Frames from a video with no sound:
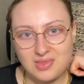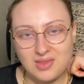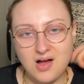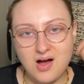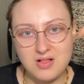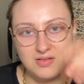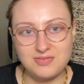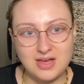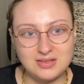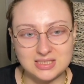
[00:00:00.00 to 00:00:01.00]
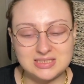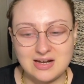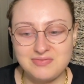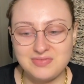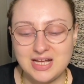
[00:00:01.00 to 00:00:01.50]
all of like the
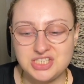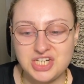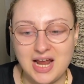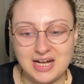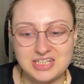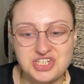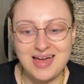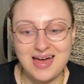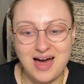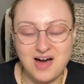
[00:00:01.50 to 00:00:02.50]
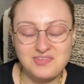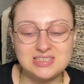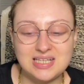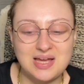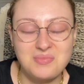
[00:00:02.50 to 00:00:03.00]
stuff they had changed,
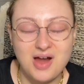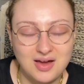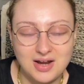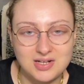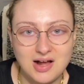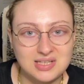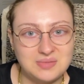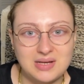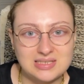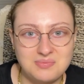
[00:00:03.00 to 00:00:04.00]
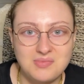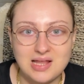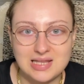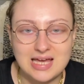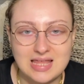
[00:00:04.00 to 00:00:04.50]
obviously I'm not gonna dox them because I'm not
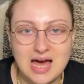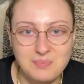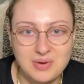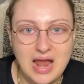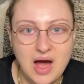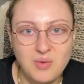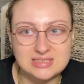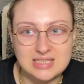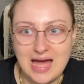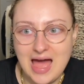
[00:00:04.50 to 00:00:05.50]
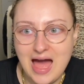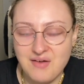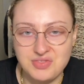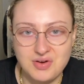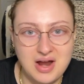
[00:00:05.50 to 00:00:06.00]
like that, but now it's like I
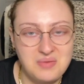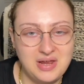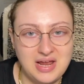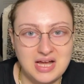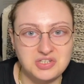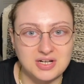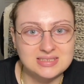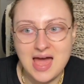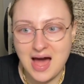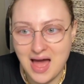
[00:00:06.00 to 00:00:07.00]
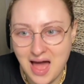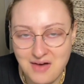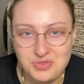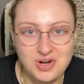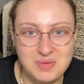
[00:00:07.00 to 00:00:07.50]
have their IP address, I
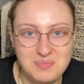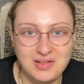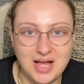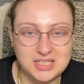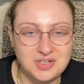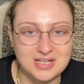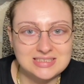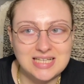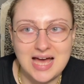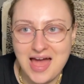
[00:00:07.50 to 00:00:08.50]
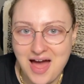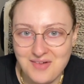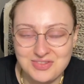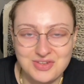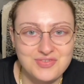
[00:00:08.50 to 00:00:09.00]
have their email address, I
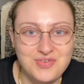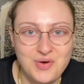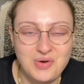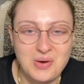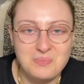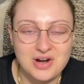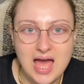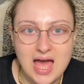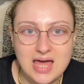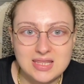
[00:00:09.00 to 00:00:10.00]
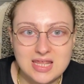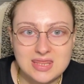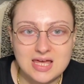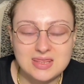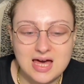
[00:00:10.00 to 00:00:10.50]
have their phone number. And the
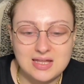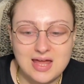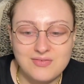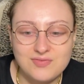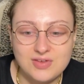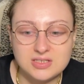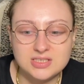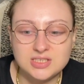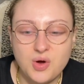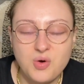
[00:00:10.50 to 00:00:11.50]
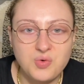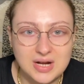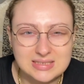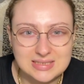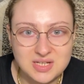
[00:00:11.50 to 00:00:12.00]
thing that like feels so
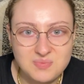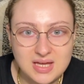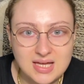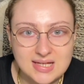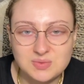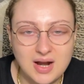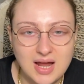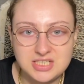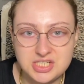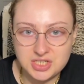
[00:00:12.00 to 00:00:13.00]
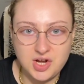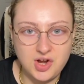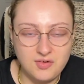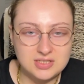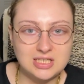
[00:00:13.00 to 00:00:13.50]
crazy to me is when I just
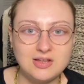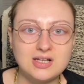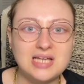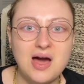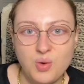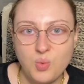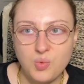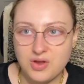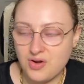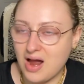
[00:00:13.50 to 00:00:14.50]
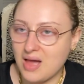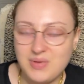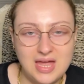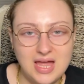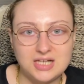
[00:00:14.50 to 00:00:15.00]
curiously looked up where their
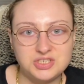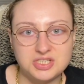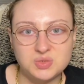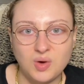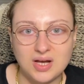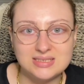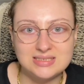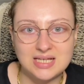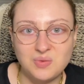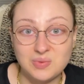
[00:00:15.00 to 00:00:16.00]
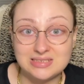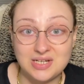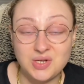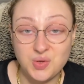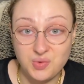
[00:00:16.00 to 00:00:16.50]
IP address was, it was
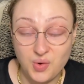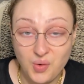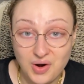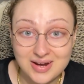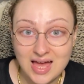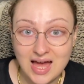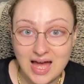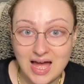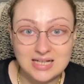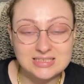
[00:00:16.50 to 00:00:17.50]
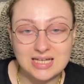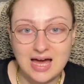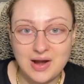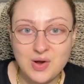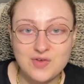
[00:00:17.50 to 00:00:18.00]
in New York. And
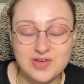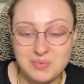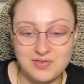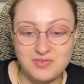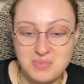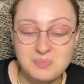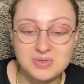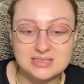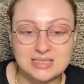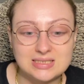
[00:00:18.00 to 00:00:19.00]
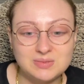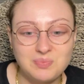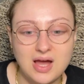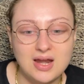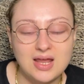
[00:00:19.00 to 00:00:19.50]
I don't know if anybody remembers this, but